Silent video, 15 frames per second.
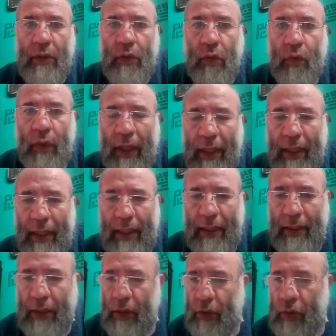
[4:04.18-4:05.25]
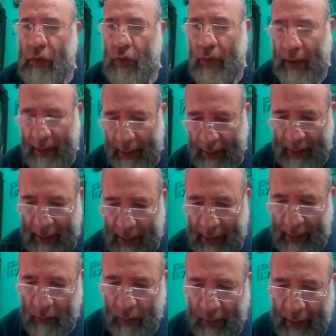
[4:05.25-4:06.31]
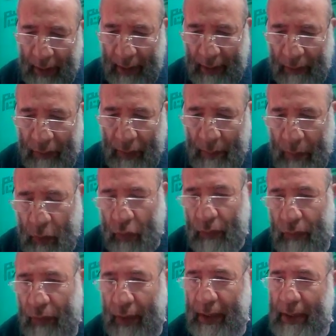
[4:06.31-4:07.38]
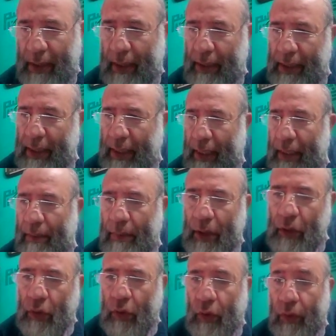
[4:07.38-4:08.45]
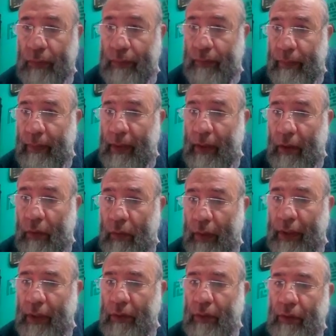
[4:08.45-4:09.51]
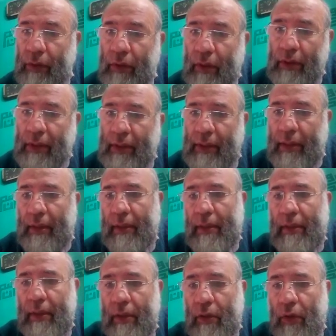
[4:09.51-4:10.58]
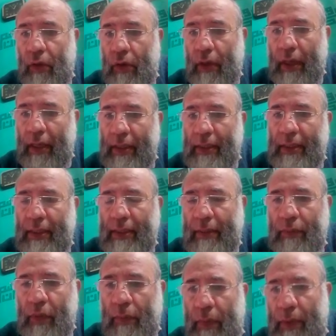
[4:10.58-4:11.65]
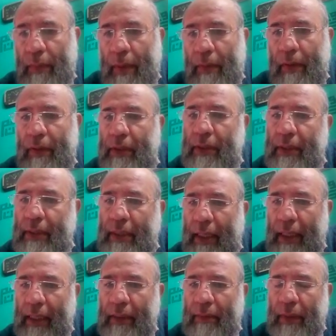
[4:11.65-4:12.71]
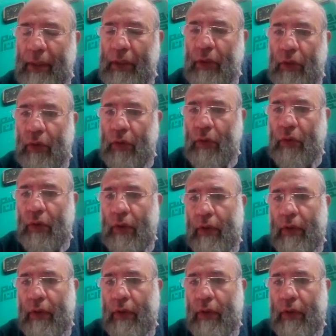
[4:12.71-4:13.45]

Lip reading: well to understand what the difference between first and second Mendel Law. When you crossed or answer the problem about second Mendel Law,